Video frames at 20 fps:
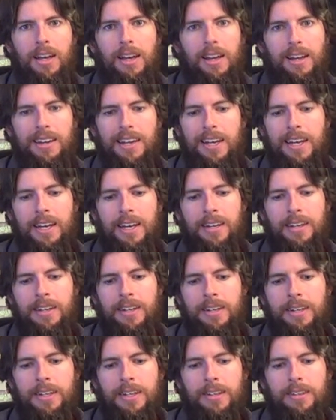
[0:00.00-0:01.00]

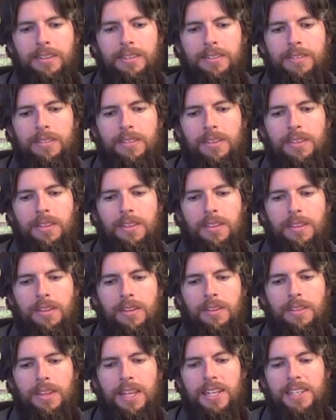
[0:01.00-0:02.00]
And
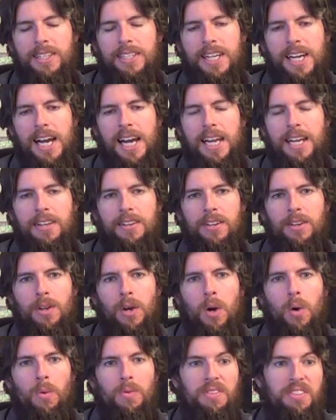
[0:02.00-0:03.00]
they decide,
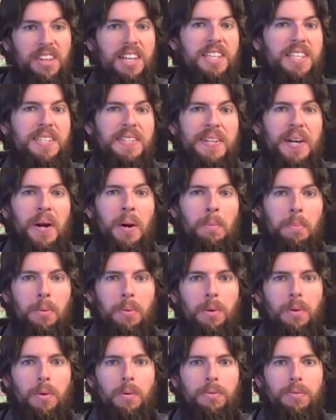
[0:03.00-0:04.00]
this is our
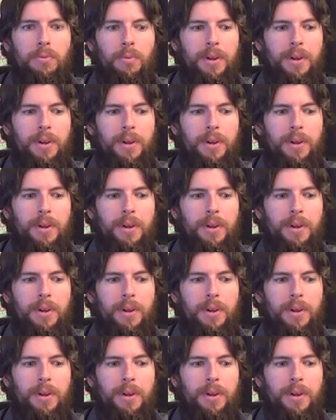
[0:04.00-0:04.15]
proof.